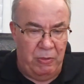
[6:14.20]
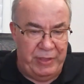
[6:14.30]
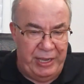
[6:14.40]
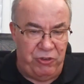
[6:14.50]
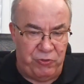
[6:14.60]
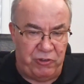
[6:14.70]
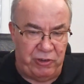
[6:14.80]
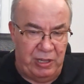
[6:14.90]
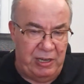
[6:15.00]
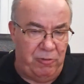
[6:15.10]
These
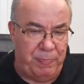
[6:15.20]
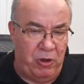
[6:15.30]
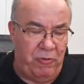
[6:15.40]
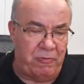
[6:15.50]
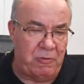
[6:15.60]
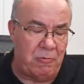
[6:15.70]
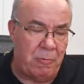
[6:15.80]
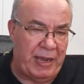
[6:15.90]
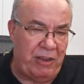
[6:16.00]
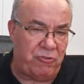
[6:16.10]
facilities, both of them, are
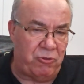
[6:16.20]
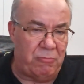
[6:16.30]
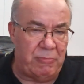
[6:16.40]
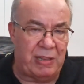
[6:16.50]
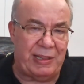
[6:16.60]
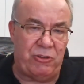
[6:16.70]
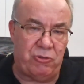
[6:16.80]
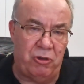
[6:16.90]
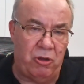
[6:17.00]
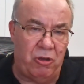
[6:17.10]
based on your monthly
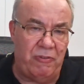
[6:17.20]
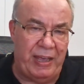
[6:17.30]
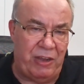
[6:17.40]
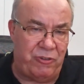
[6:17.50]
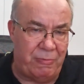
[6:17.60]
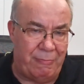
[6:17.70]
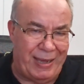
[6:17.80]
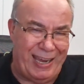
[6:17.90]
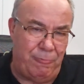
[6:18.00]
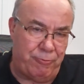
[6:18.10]
turnover as the
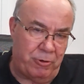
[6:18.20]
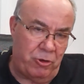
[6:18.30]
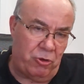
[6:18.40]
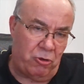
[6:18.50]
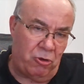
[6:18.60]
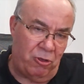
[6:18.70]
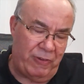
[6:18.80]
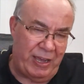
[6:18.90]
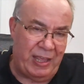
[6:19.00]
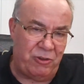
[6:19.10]
main protocol of
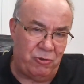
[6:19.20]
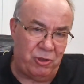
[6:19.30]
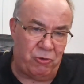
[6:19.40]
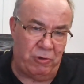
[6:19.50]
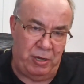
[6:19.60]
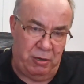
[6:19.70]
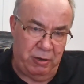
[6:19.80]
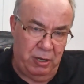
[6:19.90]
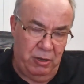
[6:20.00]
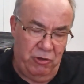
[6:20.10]
how they do the credit.
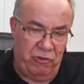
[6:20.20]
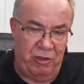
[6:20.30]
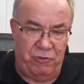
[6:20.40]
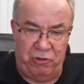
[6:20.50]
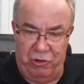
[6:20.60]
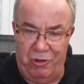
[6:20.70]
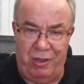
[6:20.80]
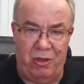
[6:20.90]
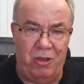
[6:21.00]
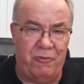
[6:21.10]
So if you're
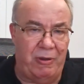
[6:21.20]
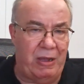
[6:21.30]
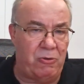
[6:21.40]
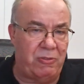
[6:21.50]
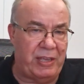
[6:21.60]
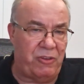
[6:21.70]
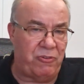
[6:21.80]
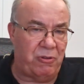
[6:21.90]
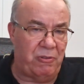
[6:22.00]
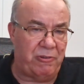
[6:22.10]
turning over
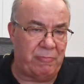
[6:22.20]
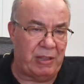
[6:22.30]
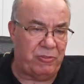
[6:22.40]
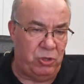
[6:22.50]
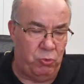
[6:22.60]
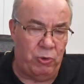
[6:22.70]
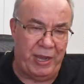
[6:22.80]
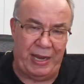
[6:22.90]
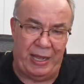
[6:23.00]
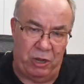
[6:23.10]
$100,000 a month, you will
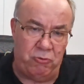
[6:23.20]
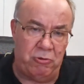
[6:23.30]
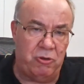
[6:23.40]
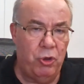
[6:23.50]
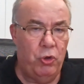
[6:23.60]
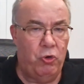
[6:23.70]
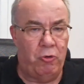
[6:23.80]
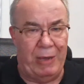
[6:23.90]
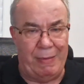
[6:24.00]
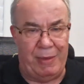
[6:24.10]
get 100 or
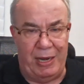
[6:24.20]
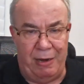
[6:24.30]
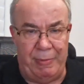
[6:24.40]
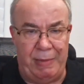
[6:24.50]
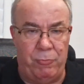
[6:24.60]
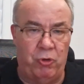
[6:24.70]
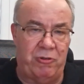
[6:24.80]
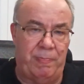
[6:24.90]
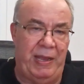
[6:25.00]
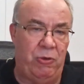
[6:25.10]
maybe a little bit more
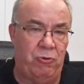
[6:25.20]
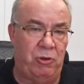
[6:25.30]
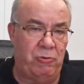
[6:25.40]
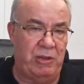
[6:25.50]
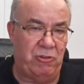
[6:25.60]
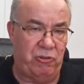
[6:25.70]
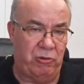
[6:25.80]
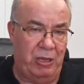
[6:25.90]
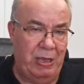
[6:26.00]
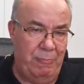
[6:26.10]
depending on your
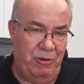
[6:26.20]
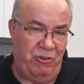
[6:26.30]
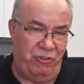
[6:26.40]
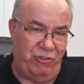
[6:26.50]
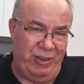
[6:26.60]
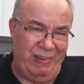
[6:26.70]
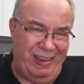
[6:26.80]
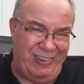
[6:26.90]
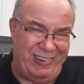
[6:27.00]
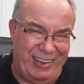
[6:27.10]
industry. But
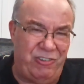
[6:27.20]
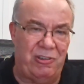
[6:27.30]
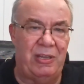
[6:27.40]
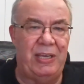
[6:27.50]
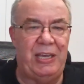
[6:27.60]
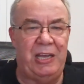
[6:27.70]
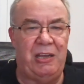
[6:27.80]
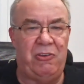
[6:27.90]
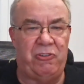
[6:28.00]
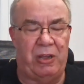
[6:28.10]
essentially, it
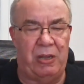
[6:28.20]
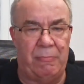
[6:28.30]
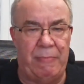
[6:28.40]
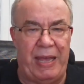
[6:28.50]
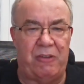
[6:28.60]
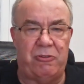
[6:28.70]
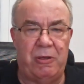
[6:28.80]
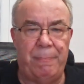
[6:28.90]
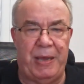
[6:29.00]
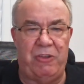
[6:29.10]
is an amount
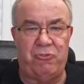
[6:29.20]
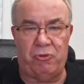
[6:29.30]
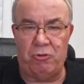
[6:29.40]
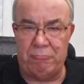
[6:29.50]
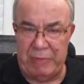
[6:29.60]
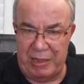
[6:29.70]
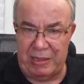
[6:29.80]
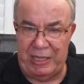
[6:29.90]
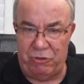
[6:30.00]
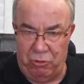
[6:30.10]
based on your
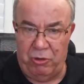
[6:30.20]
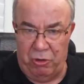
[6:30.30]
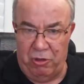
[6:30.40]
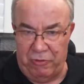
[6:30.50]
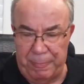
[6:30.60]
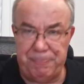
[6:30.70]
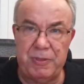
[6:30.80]
monthly turnover.